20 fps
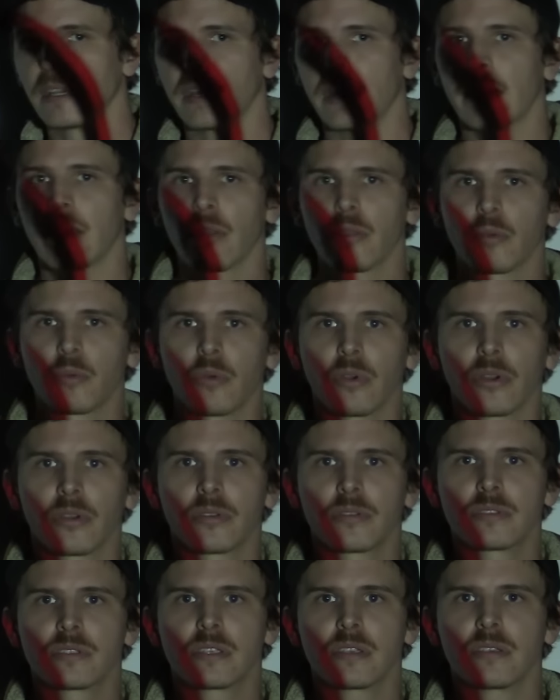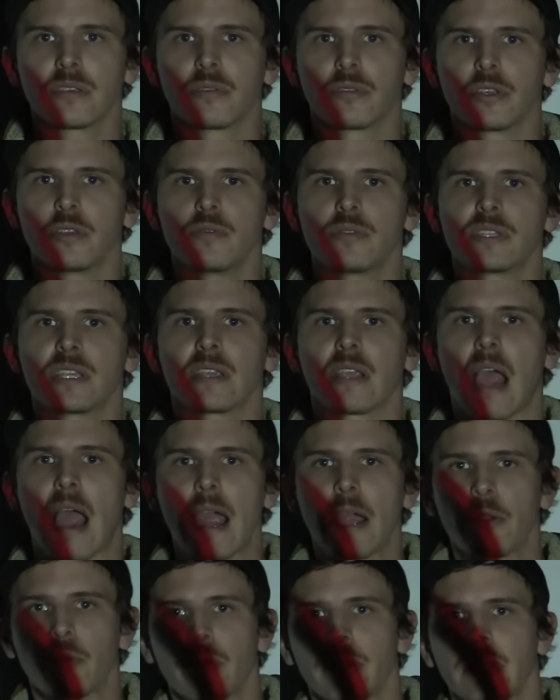In other words, you're using
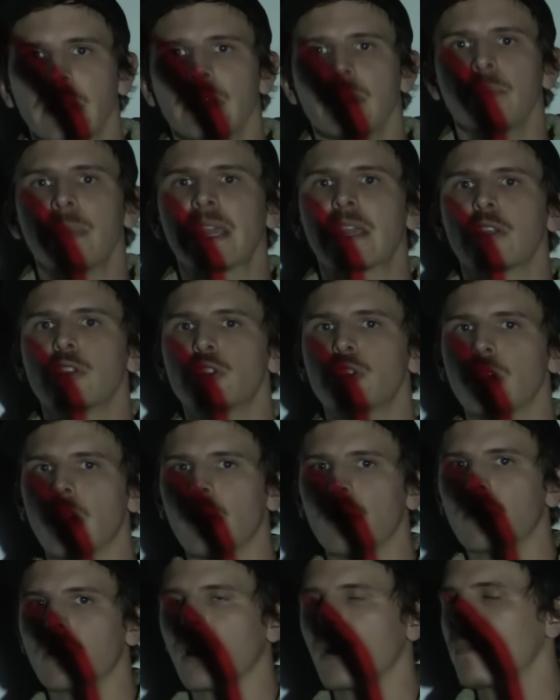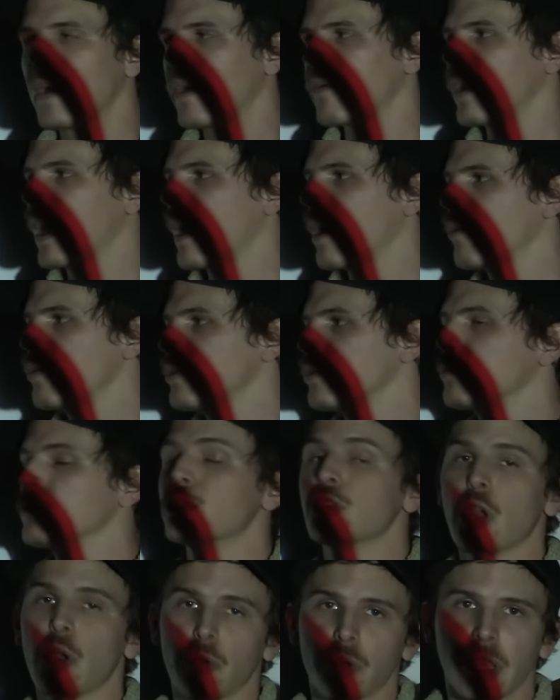irony to make a joke about how you're
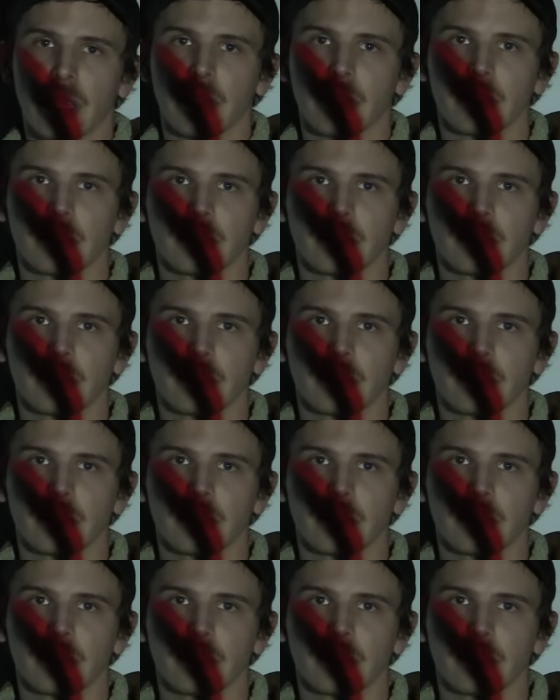joking.